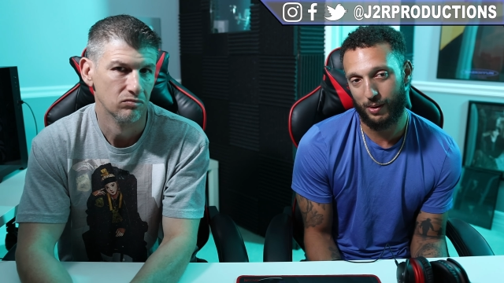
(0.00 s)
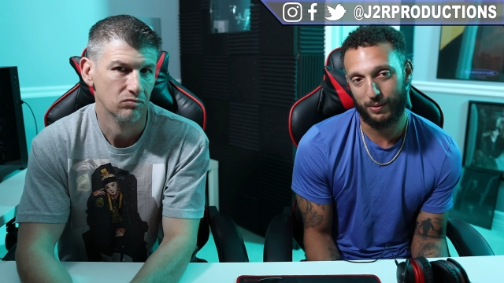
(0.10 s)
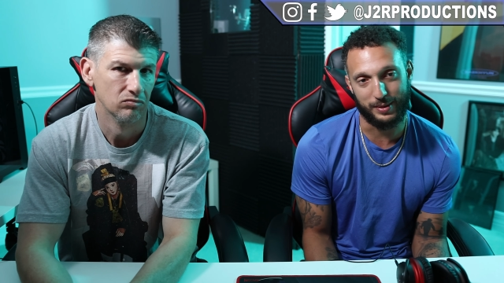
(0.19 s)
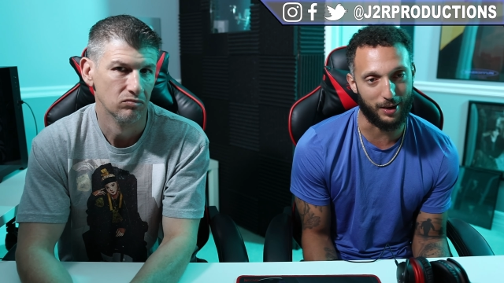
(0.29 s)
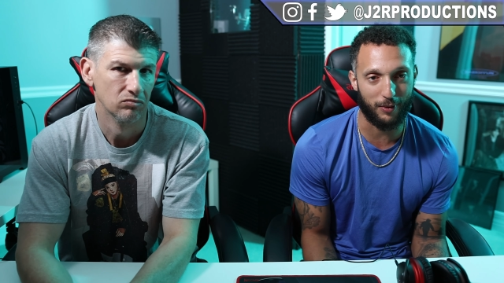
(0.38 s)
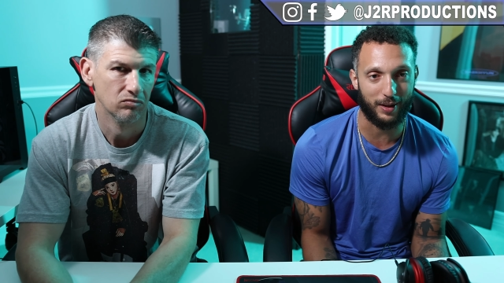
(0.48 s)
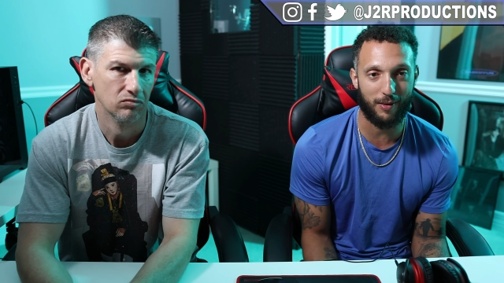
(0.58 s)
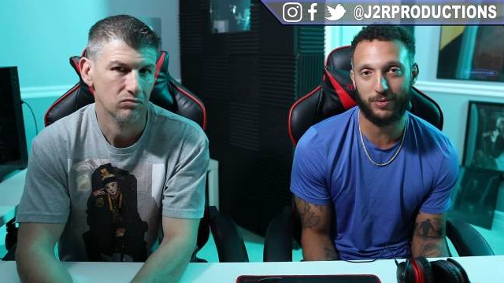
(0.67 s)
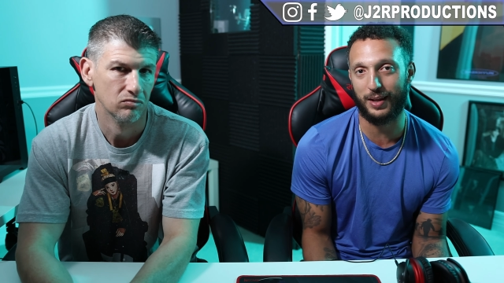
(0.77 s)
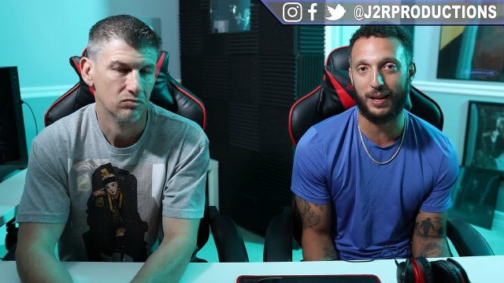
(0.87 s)
Speaker 1: Didn't really give
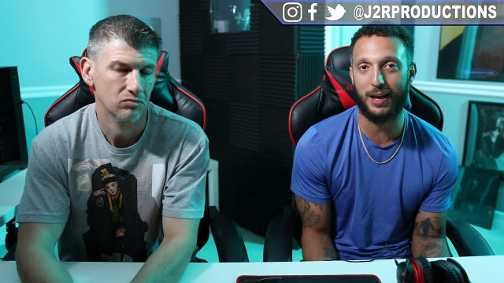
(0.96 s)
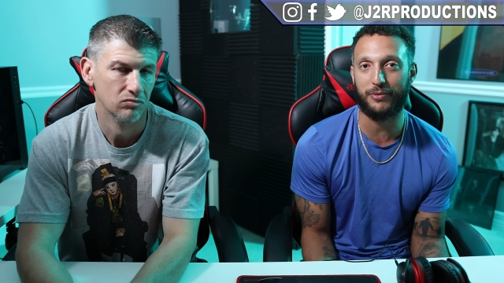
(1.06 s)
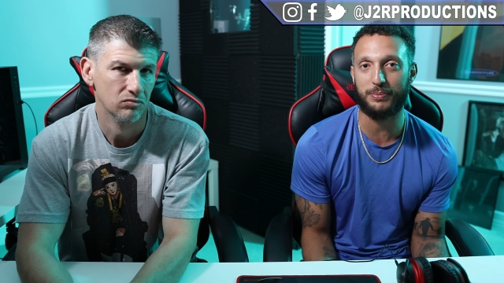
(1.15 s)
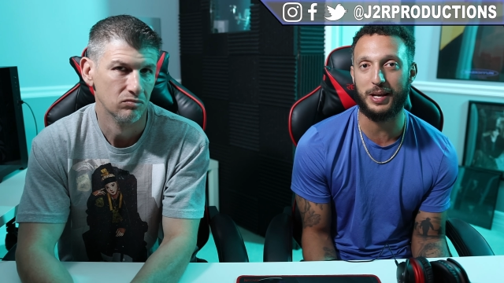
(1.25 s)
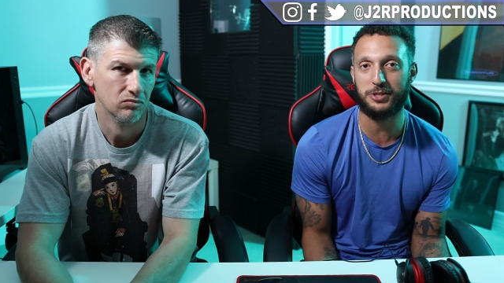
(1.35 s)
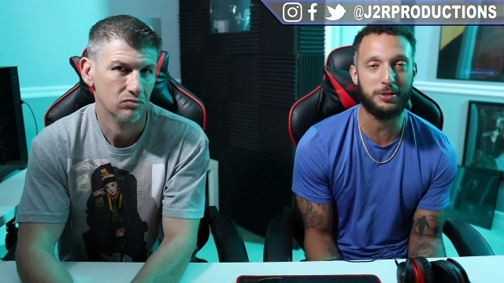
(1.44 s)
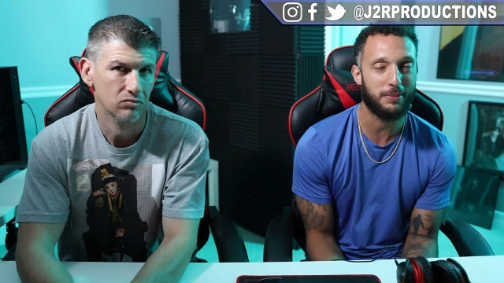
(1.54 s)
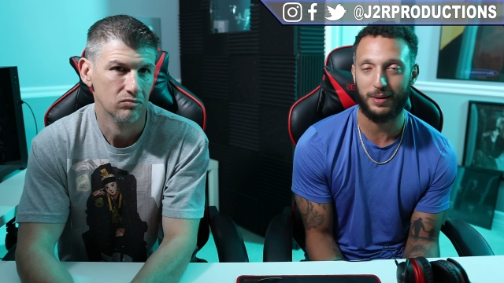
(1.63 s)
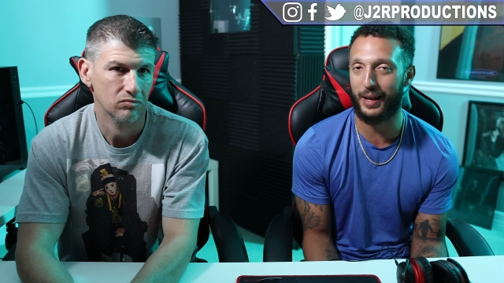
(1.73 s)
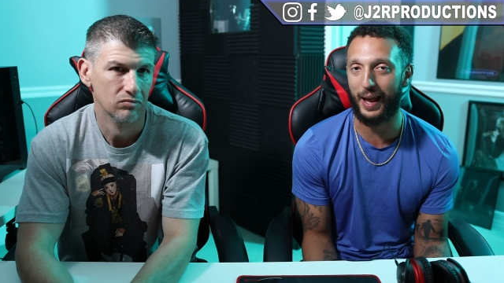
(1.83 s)
us any information
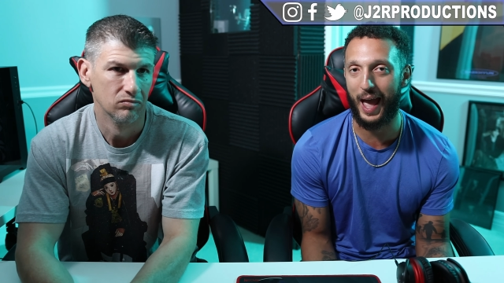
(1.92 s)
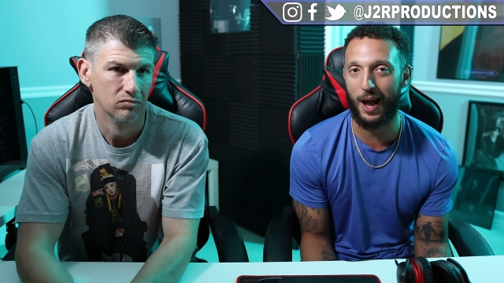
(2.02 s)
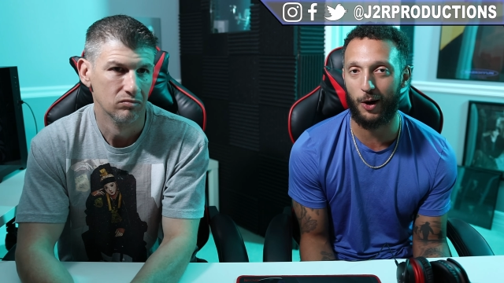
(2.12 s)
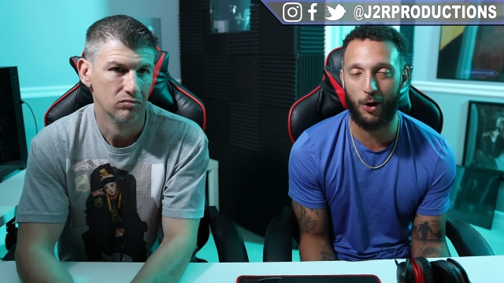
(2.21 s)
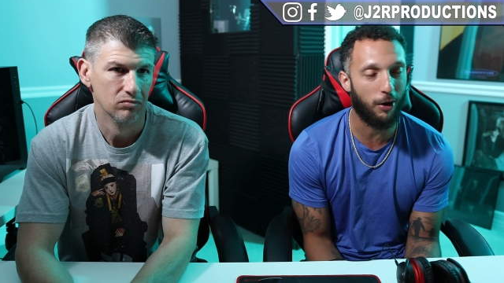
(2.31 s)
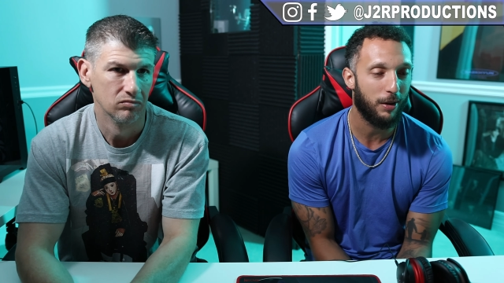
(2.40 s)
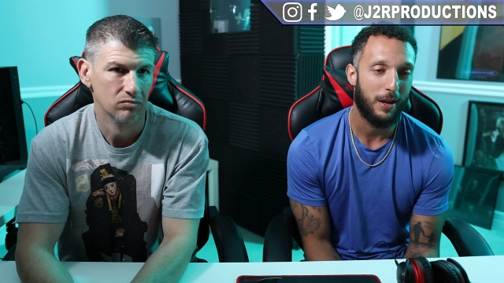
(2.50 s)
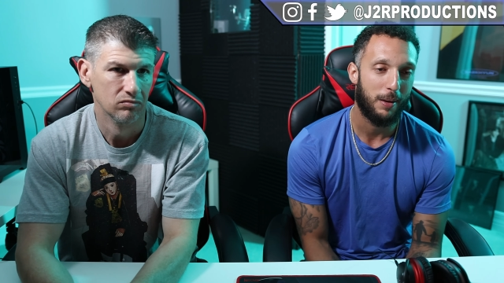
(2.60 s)
like at all.